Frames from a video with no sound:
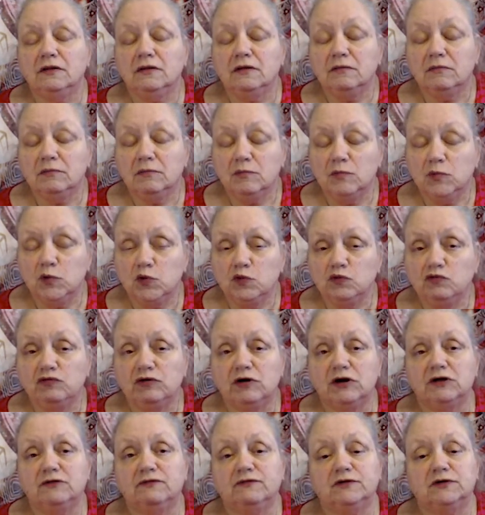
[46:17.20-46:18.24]
more
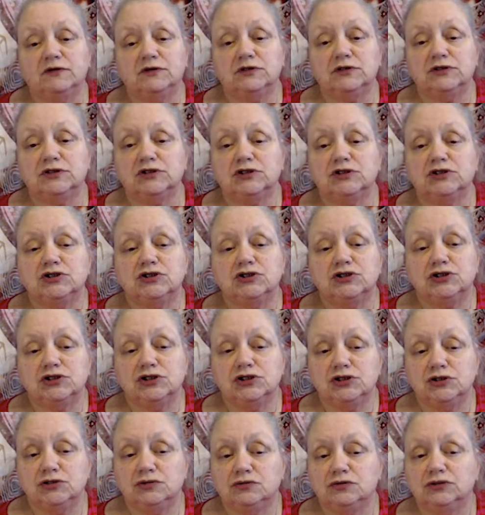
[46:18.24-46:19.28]
relevant to
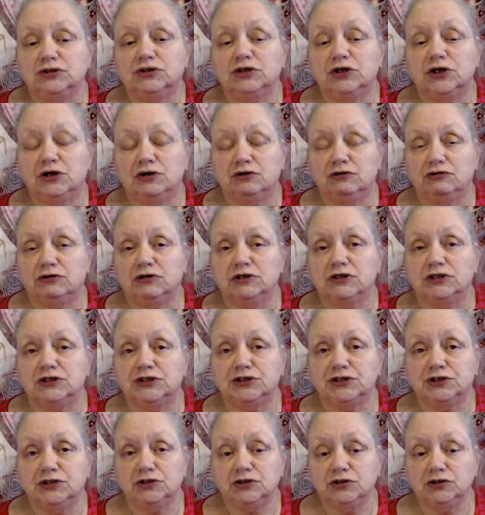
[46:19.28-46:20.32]
your current
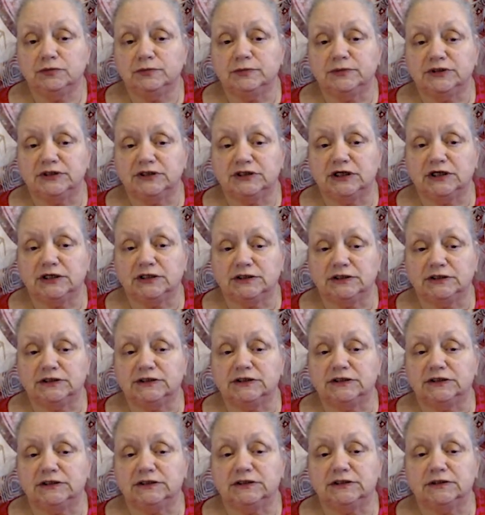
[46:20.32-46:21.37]

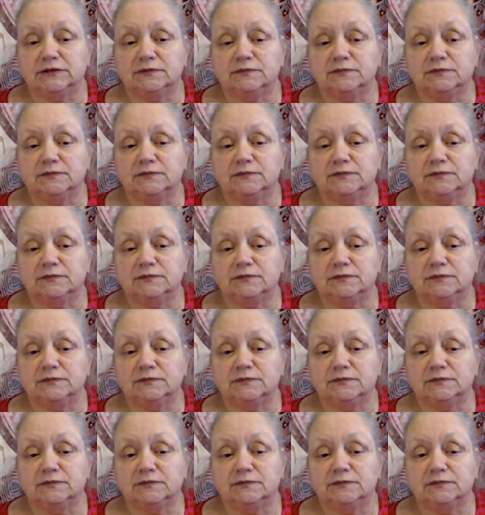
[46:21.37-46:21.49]
circumstances.